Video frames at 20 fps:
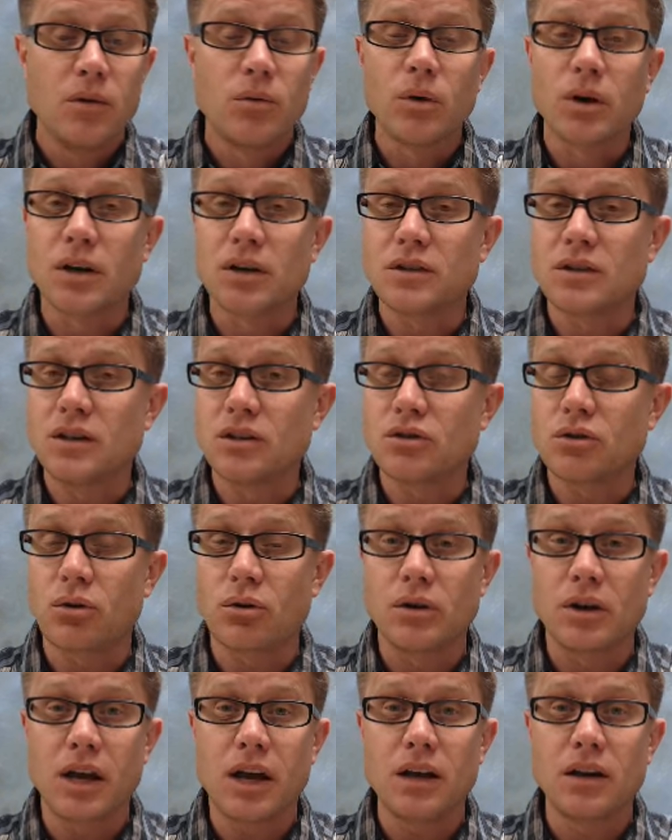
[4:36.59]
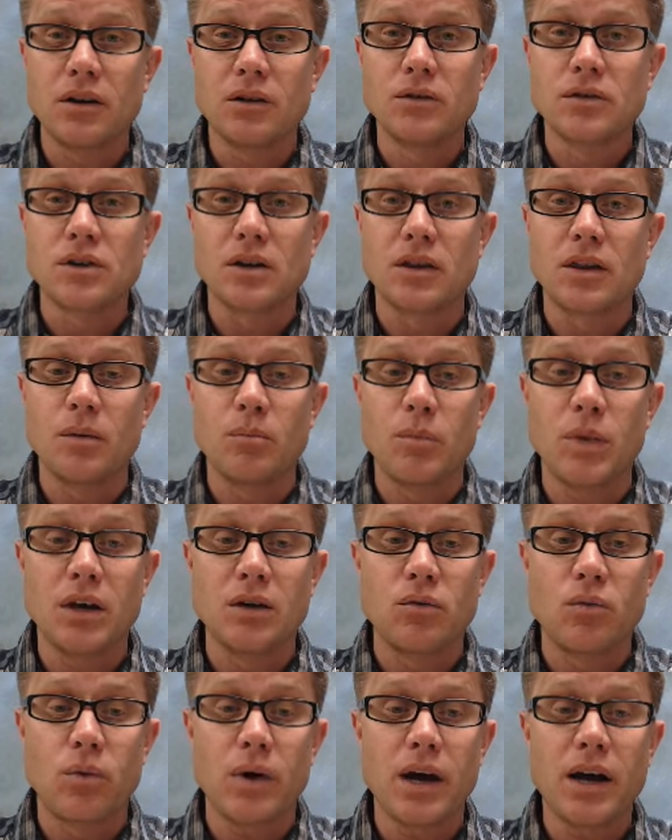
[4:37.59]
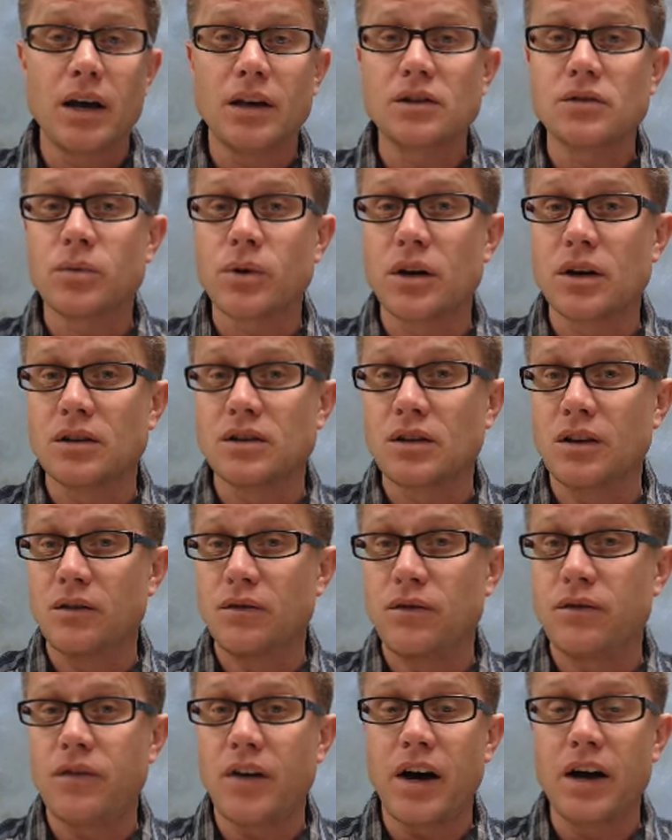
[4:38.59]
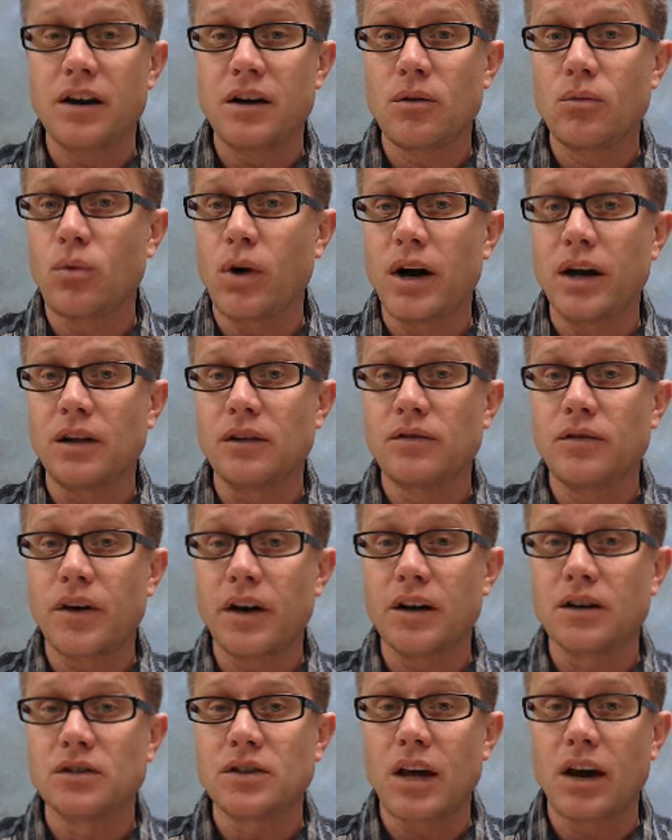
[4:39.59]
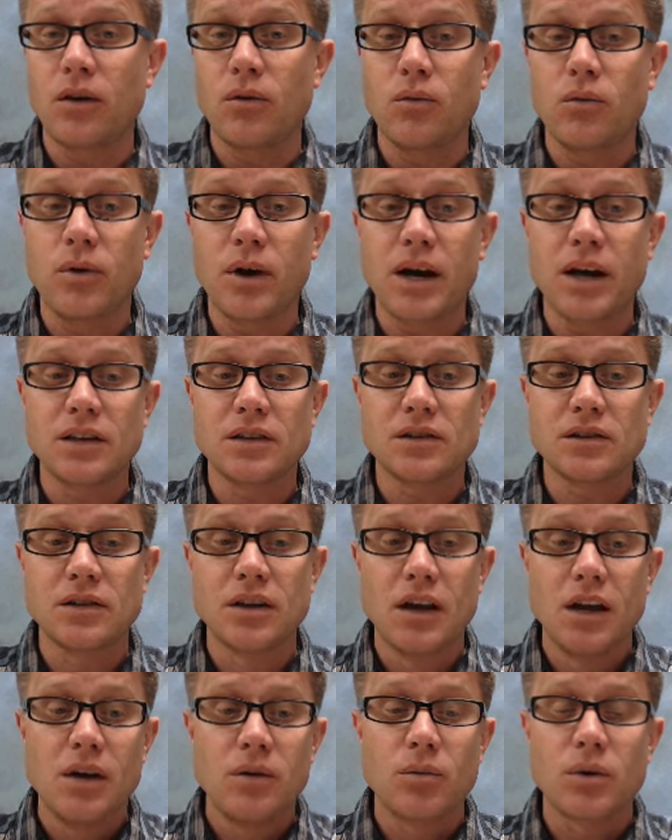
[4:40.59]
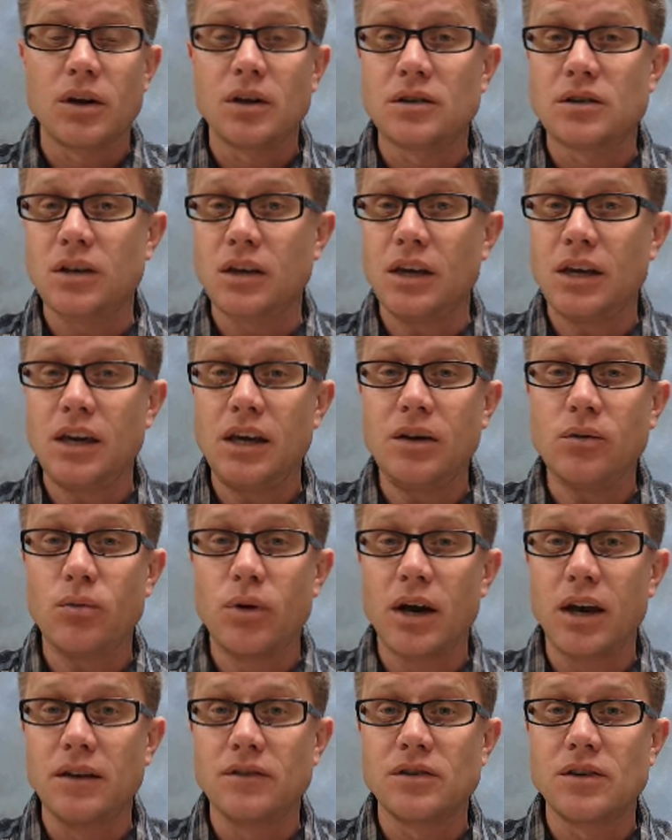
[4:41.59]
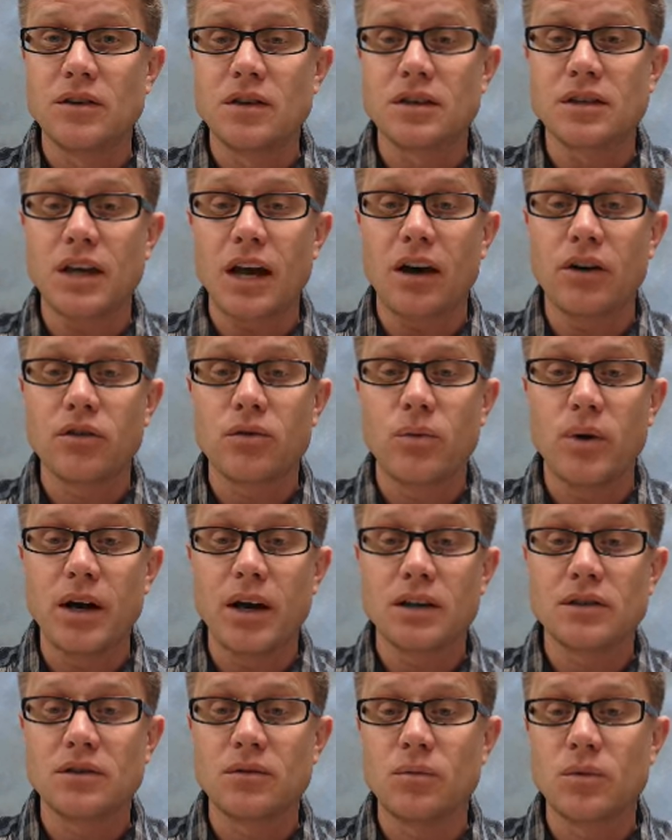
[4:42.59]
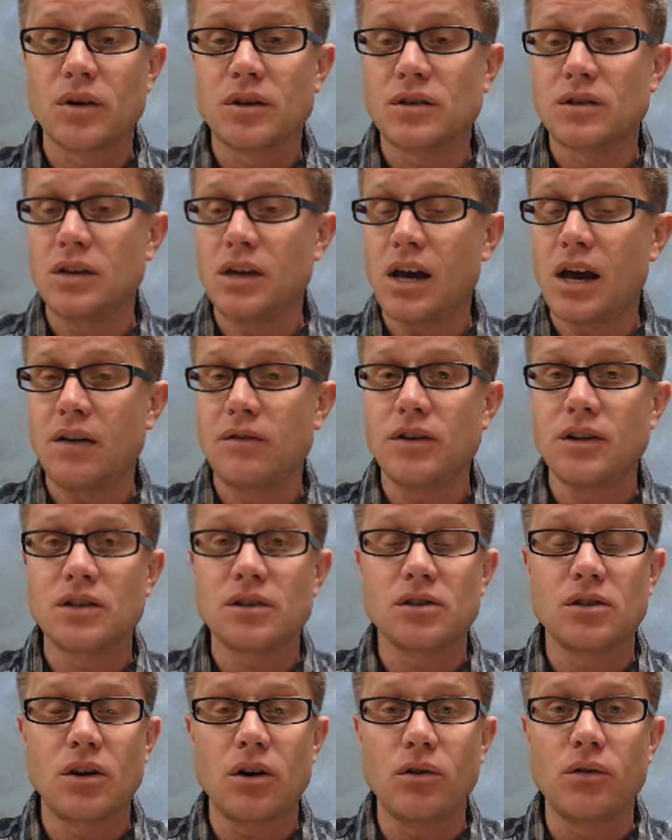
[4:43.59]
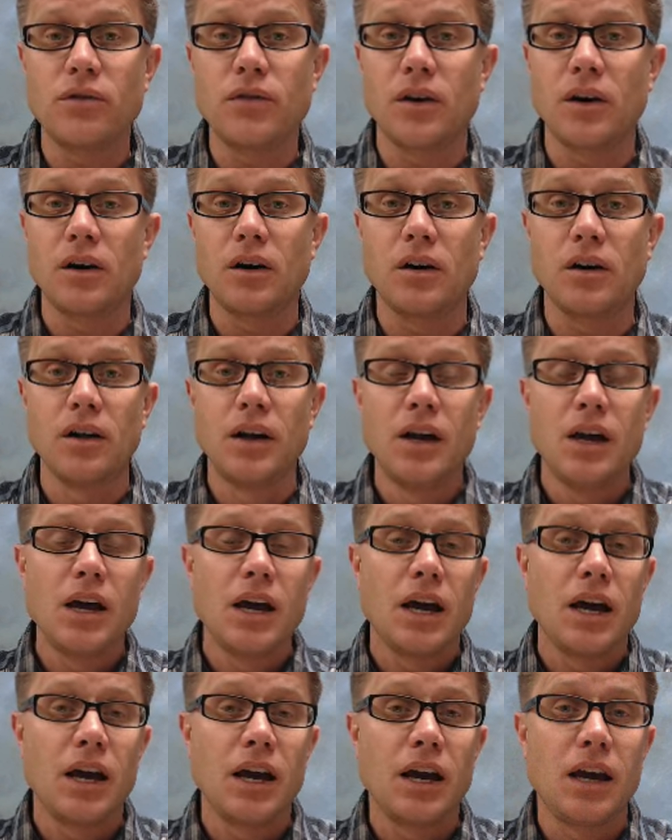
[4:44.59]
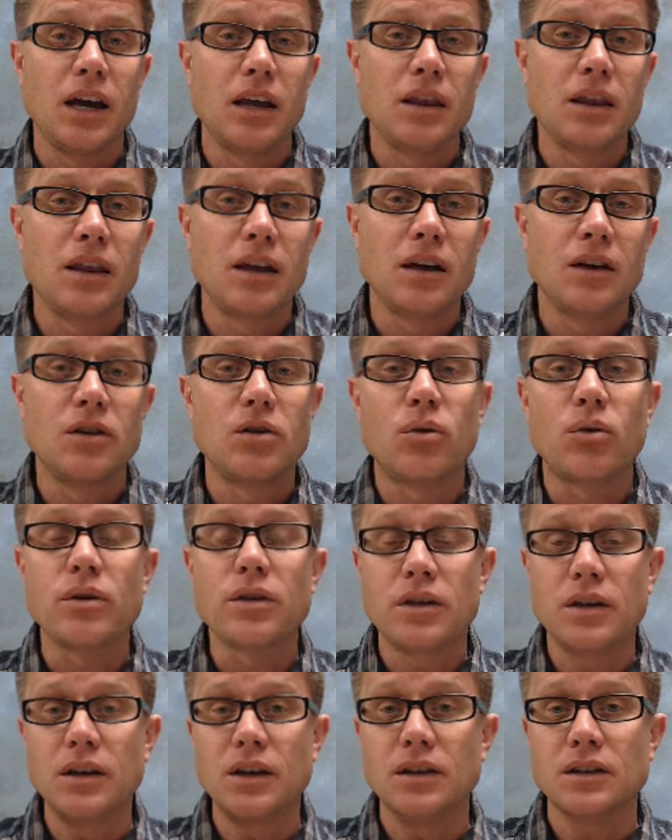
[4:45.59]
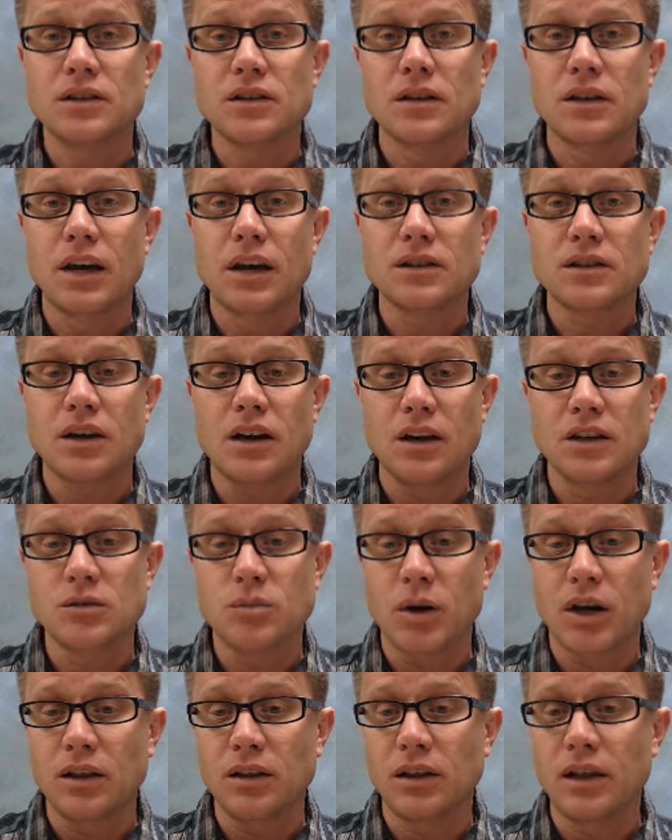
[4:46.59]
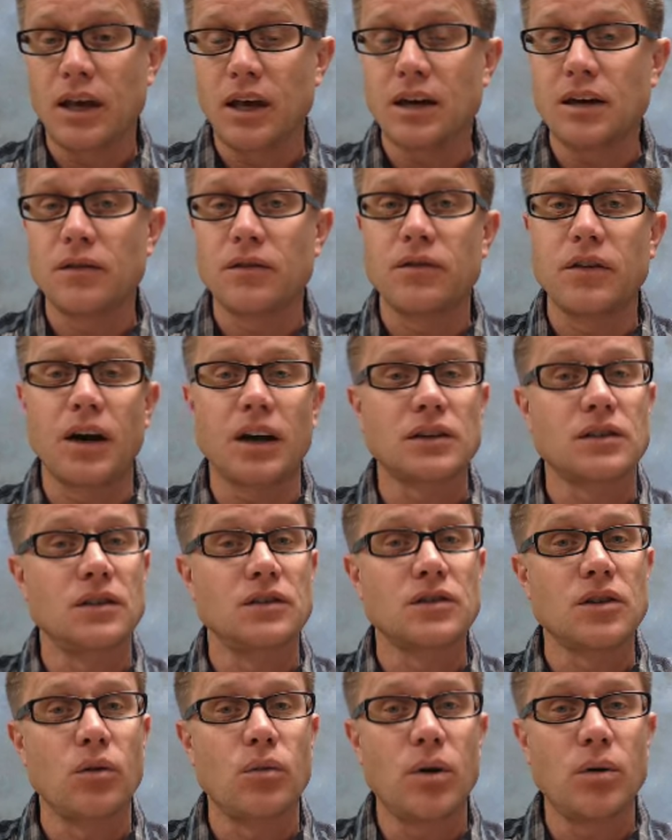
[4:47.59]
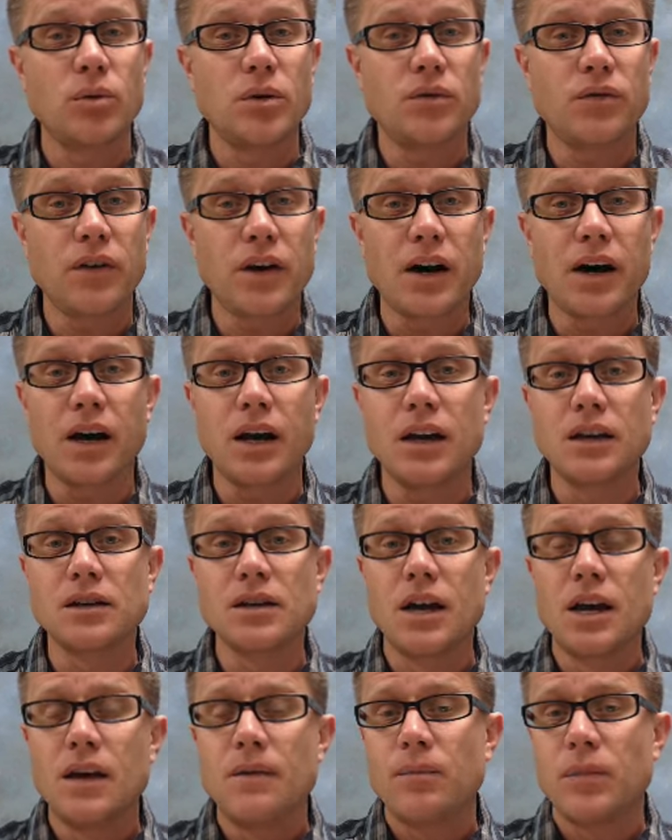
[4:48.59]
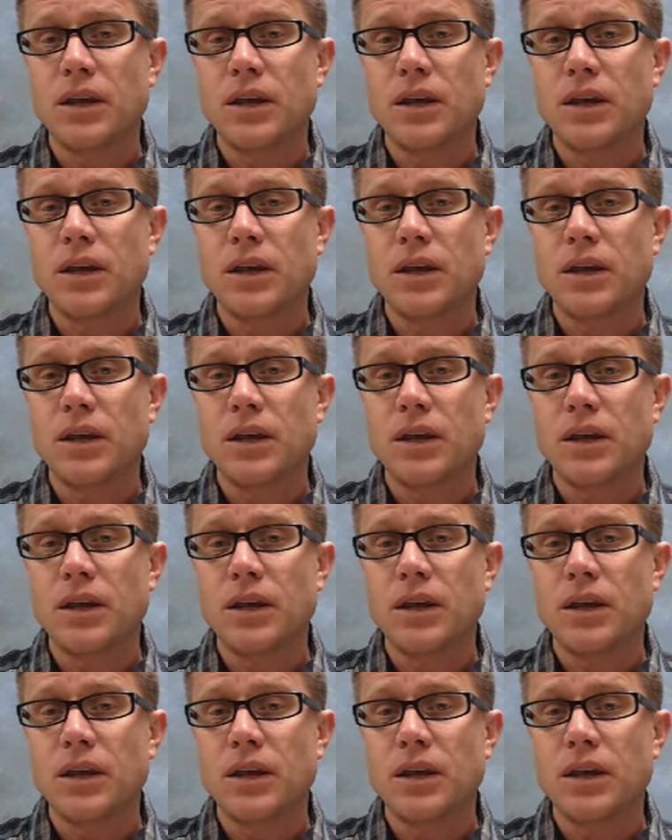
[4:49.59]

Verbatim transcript: We're going to see tornadoes in the Midwest, we're going to see fire, wildfires out west. We're going to see heat waves in the southwest, and we're going to see heavy snowfall in the northeast, and that's caused by lake effect. And so what we find